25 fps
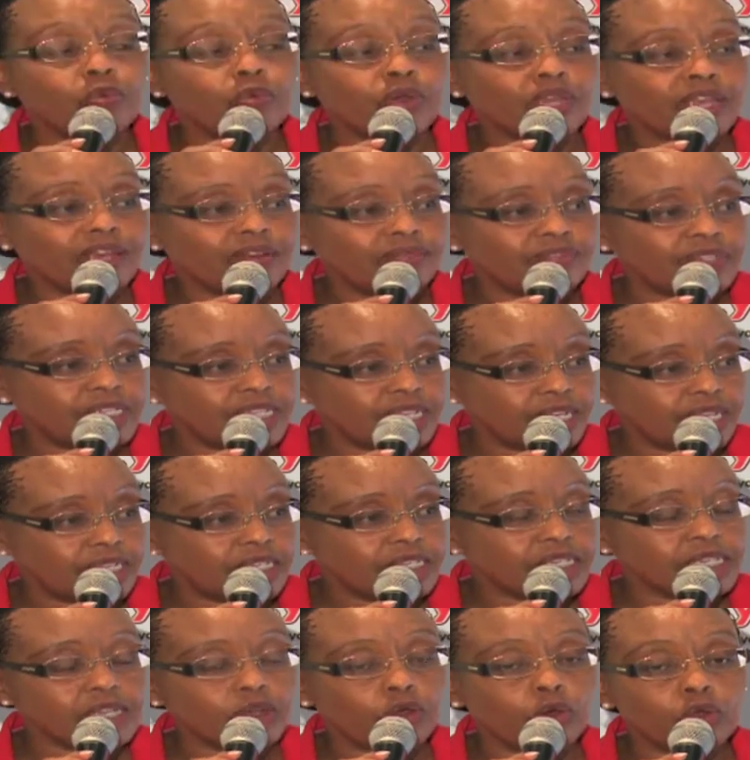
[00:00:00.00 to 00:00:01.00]
We have
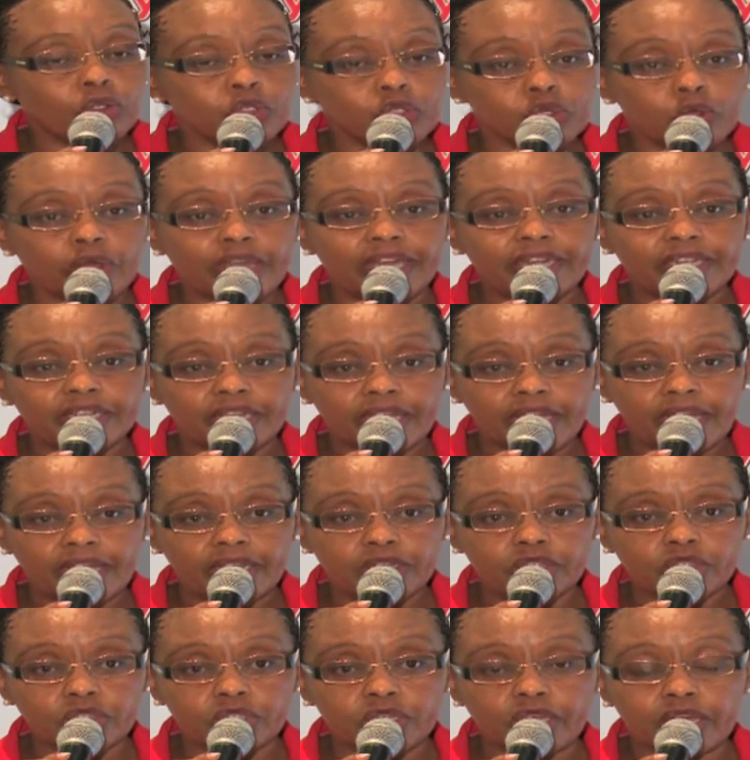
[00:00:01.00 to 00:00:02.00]
since also
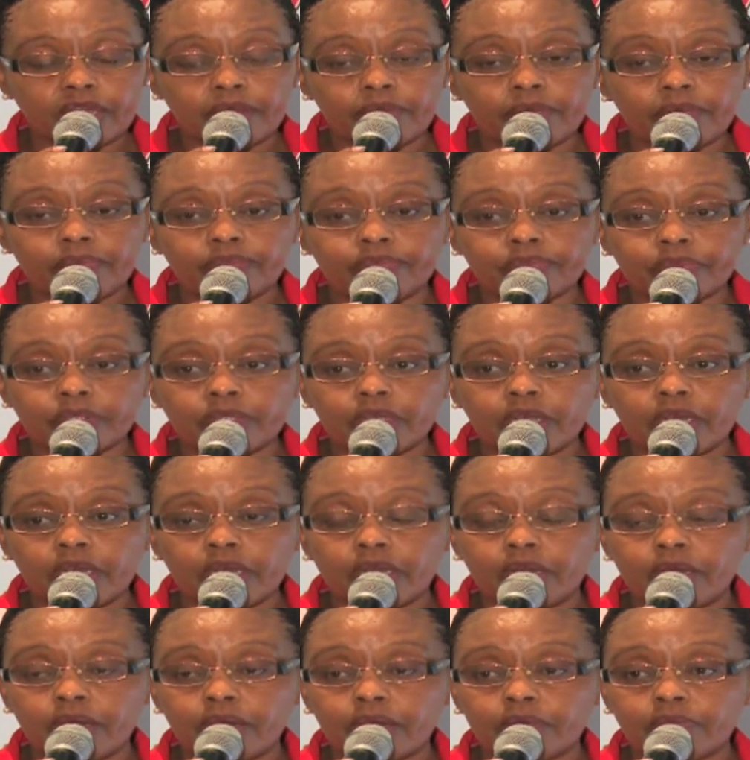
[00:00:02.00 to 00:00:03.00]
engaged um,
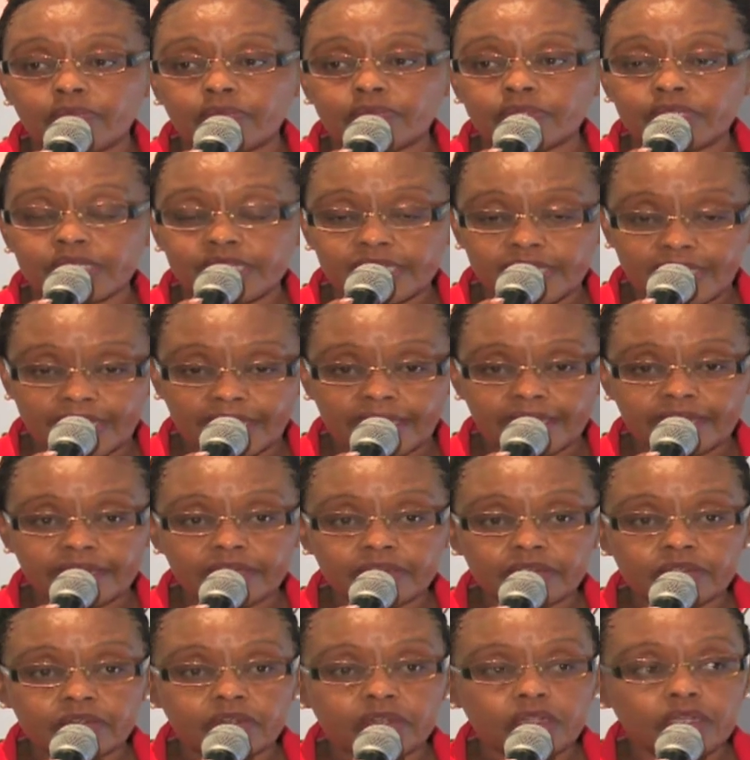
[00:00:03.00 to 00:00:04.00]
um,
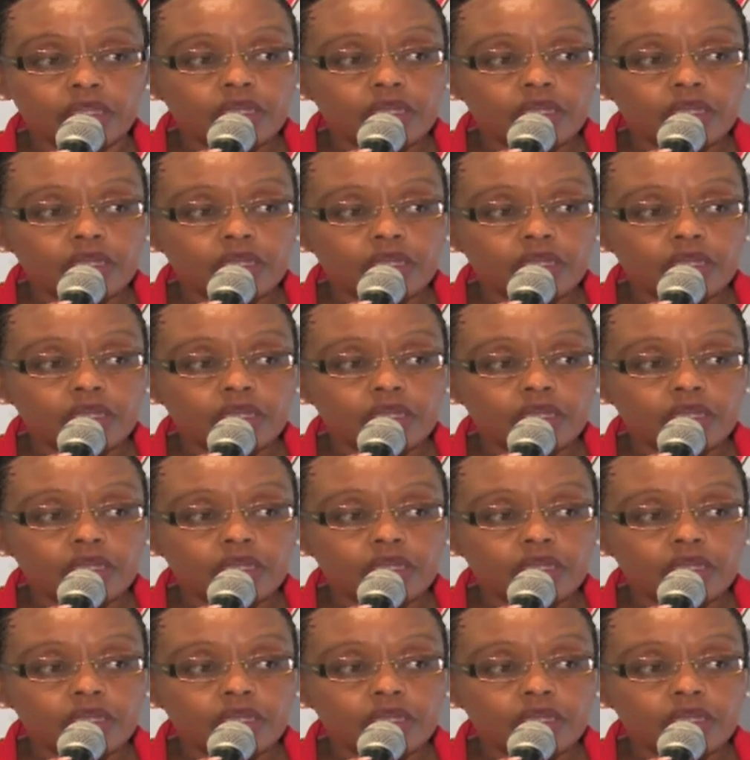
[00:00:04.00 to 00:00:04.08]
CNN